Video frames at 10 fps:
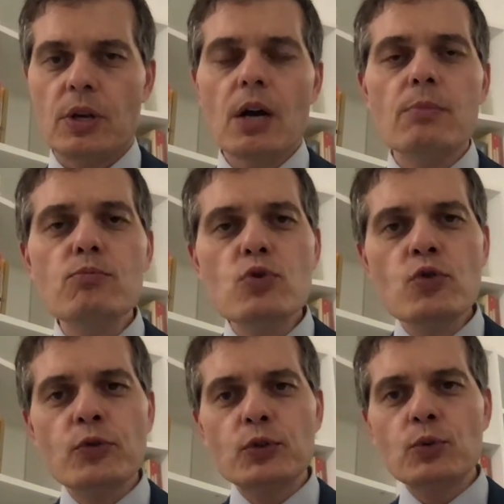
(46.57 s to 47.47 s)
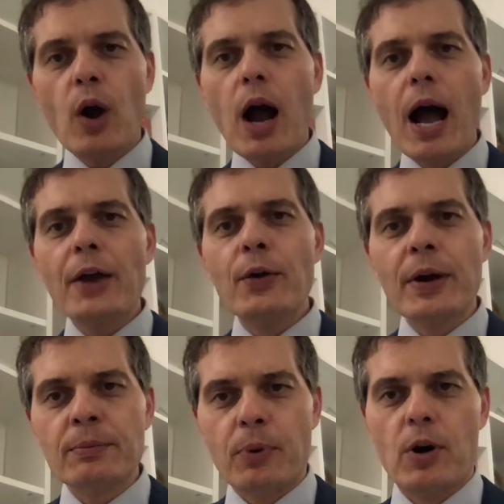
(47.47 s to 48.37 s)
move to
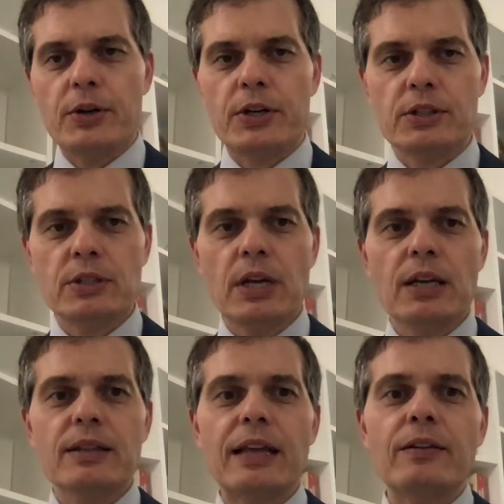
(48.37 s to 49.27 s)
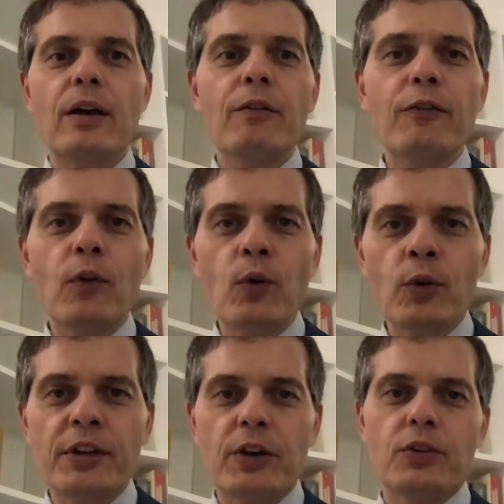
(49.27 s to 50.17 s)
higher-end products that follow
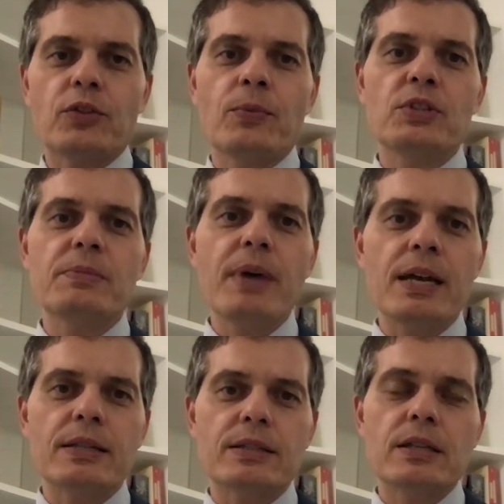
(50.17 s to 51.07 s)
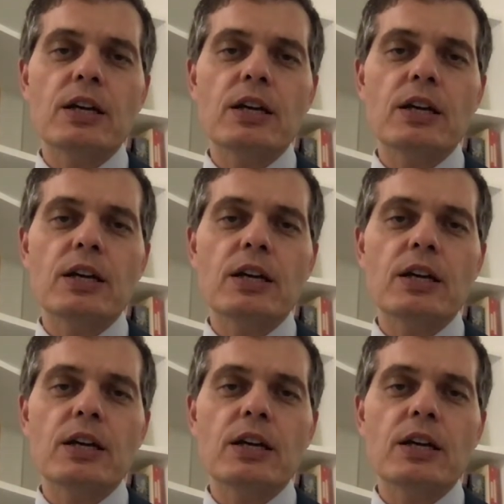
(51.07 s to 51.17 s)
their customer demands,